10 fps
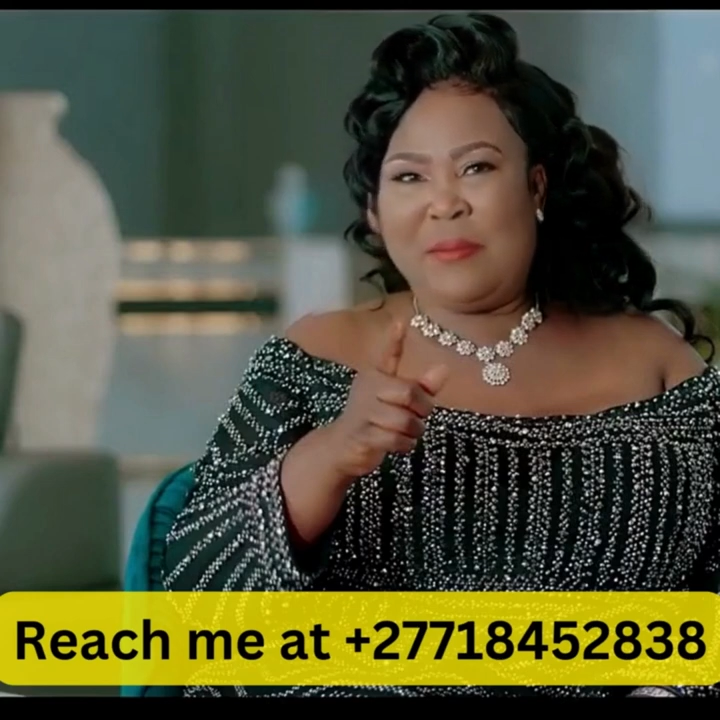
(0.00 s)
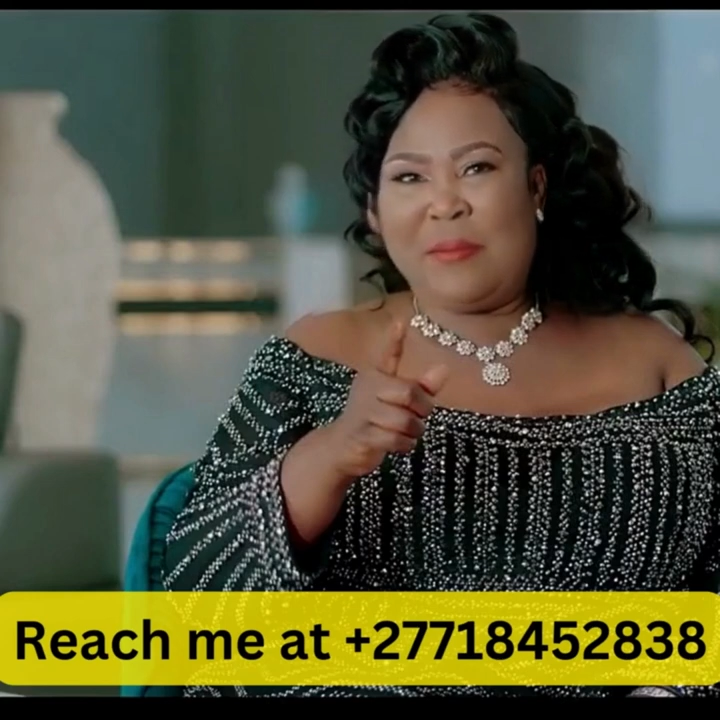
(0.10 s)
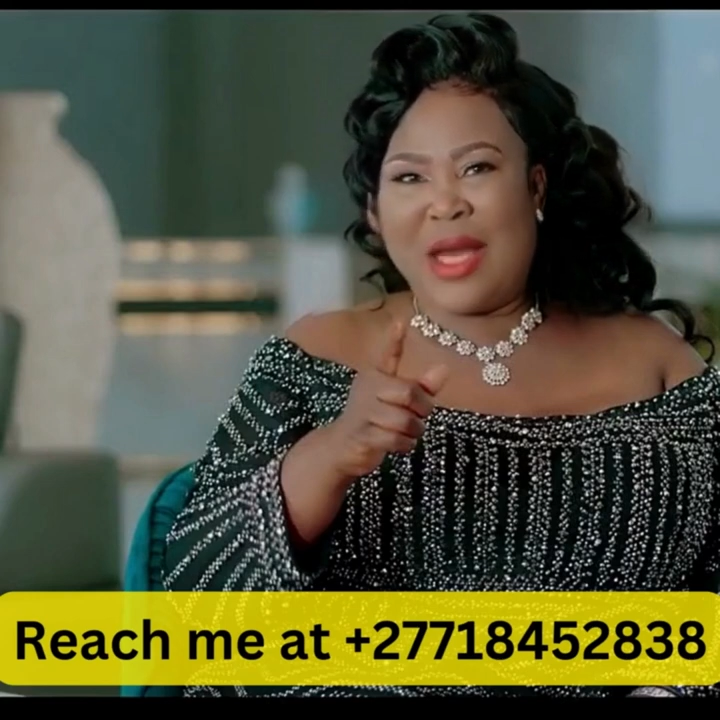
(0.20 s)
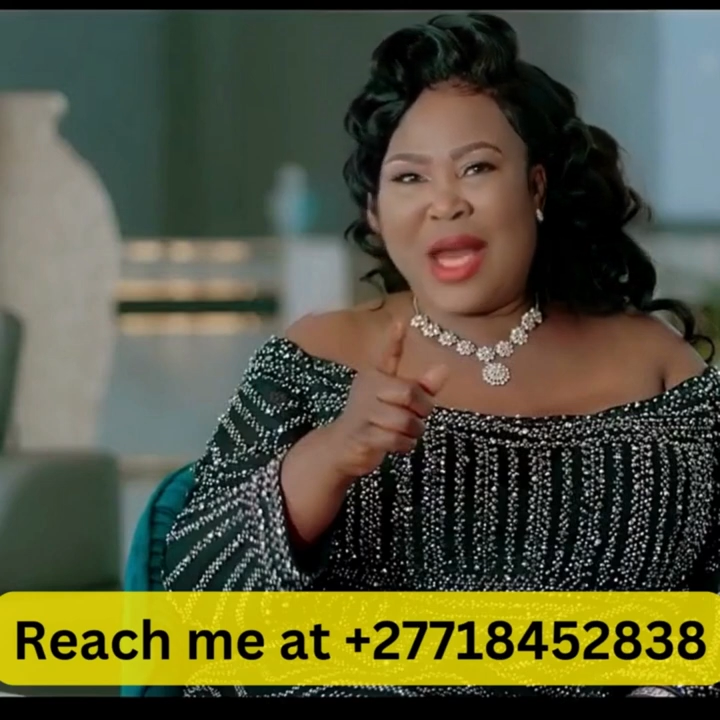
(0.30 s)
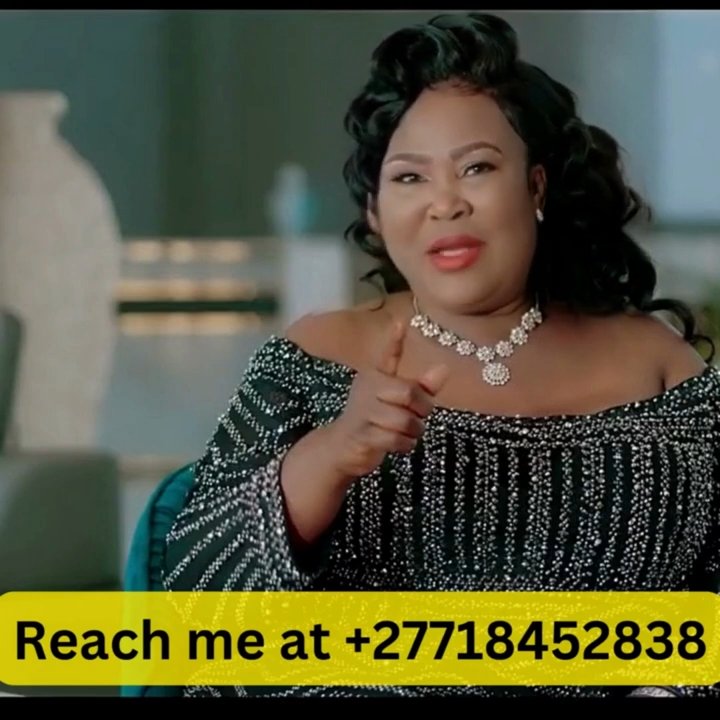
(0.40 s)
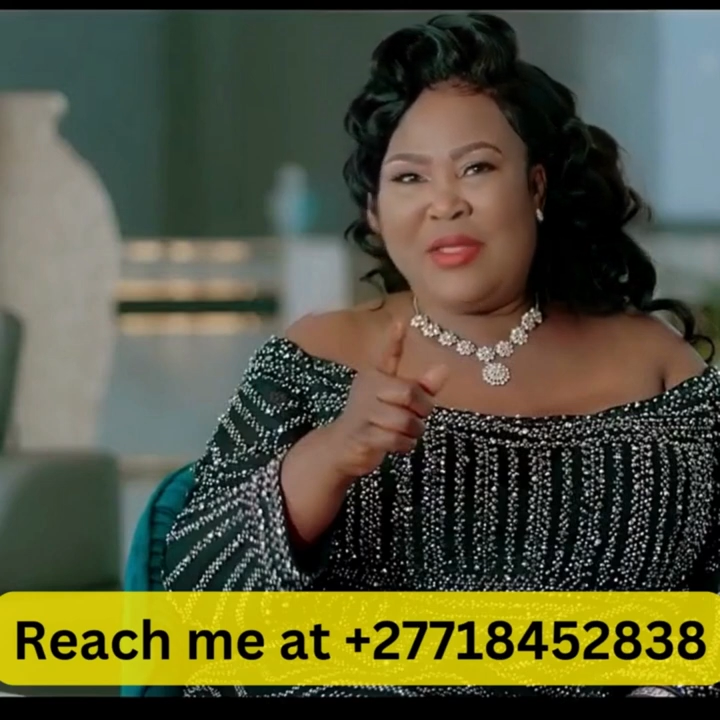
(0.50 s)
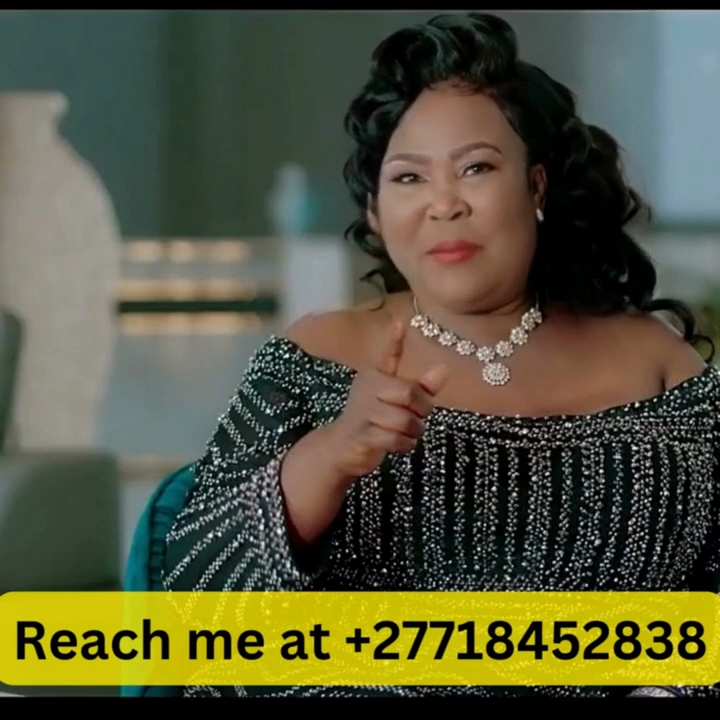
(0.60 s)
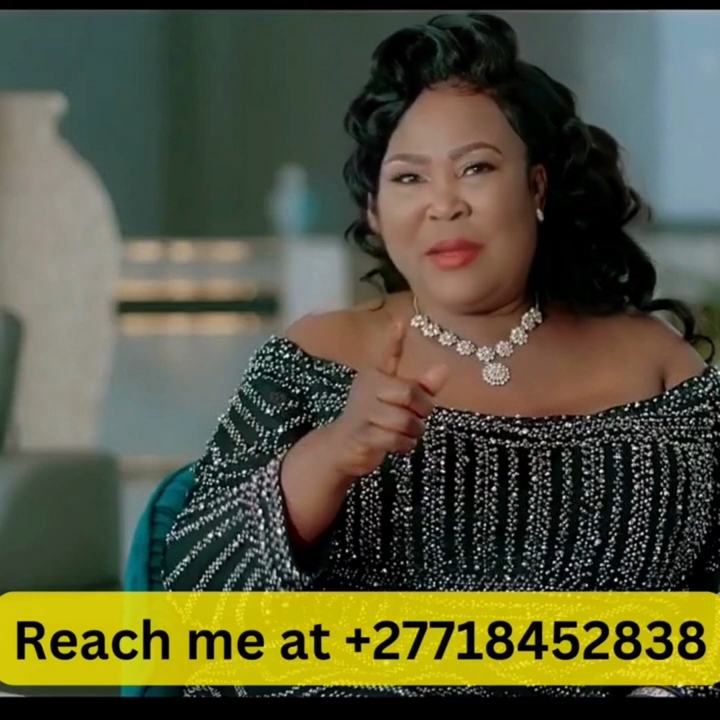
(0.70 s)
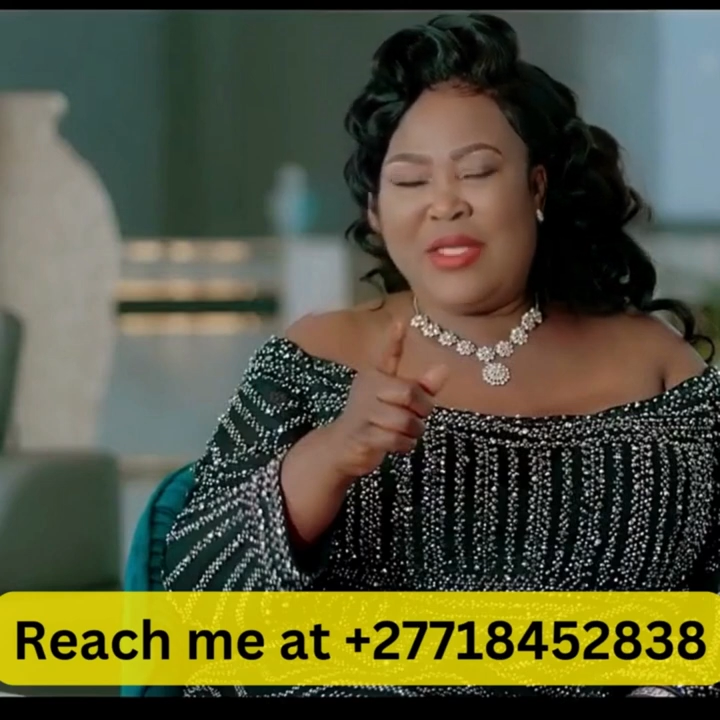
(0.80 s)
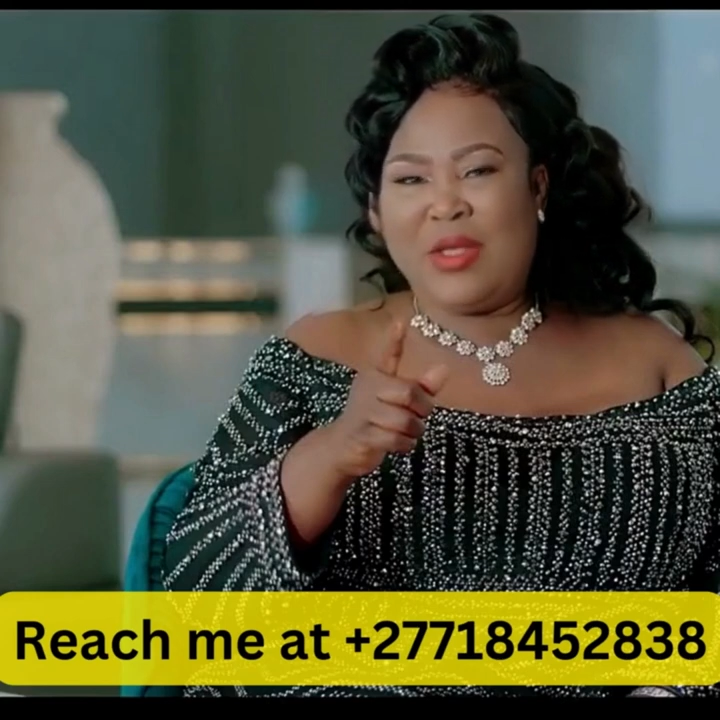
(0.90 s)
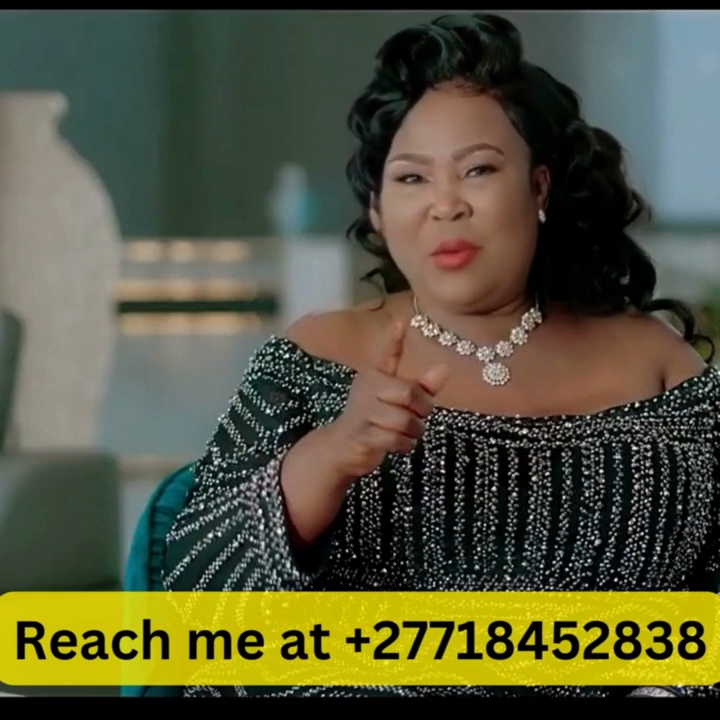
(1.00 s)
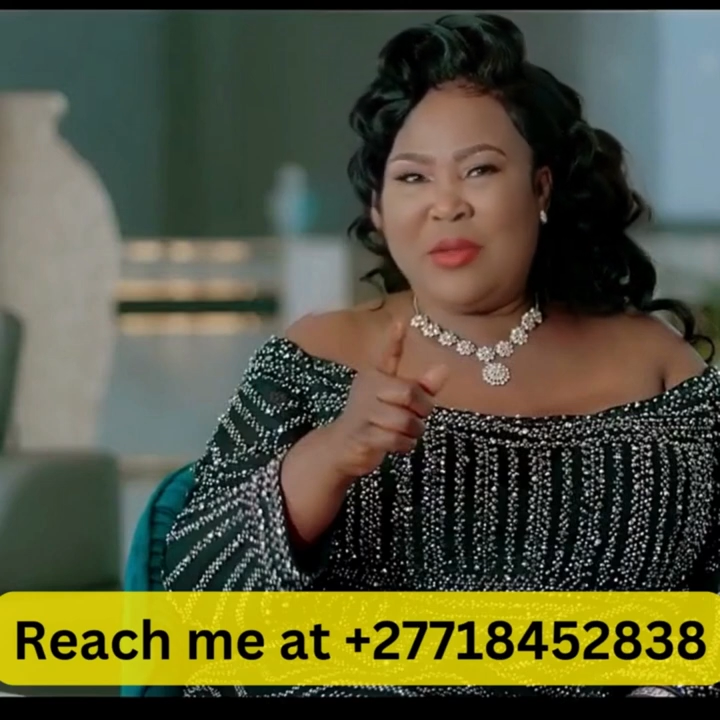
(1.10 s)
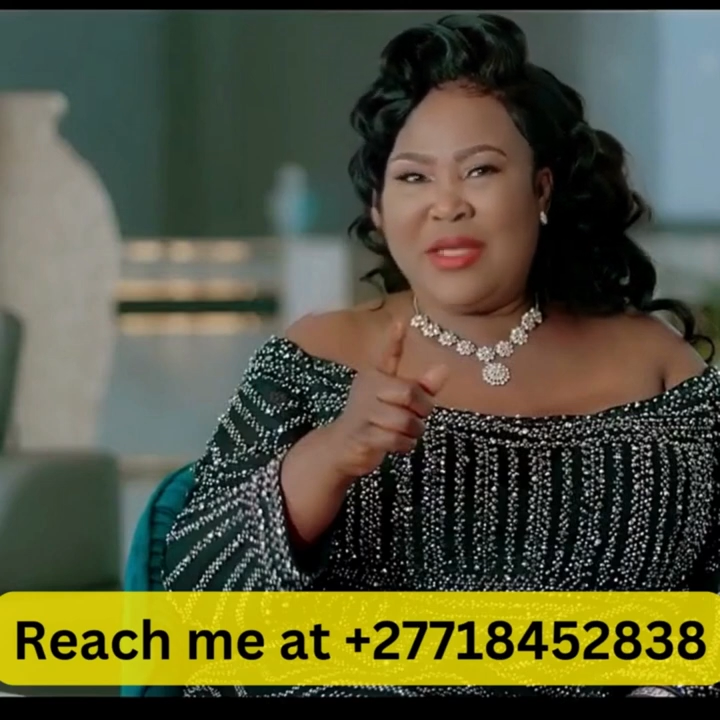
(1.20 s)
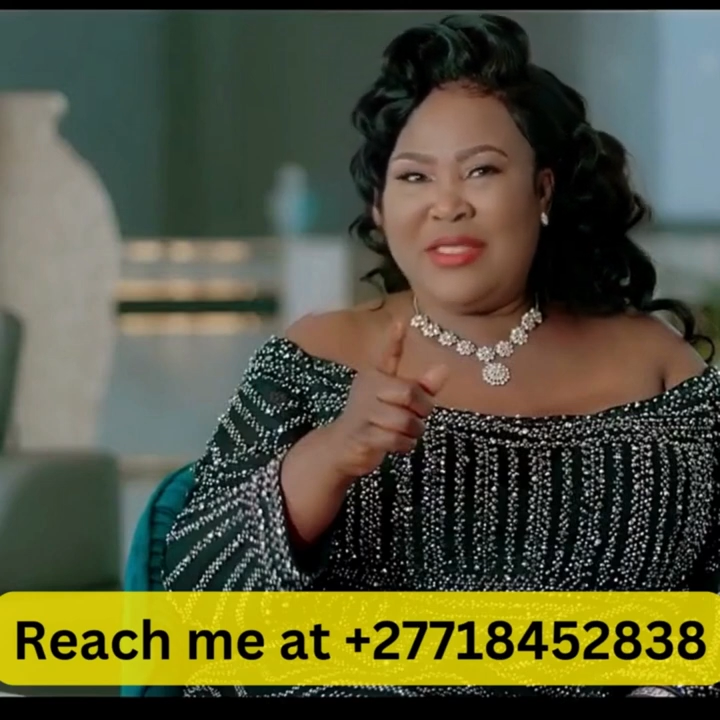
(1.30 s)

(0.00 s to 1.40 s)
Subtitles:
My ultimate goal